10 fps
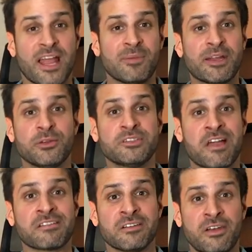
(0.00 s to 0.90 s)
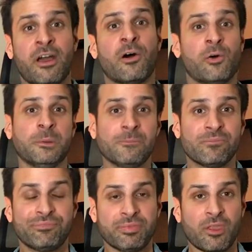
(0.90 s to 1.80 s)
anybody who doesn't know,
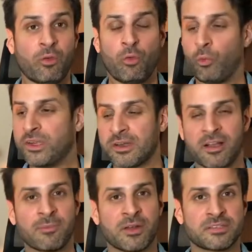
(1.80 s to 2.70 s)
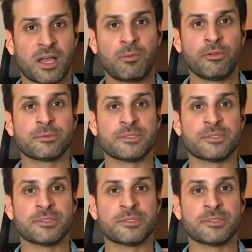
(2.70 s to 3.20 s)
we talk about doubles,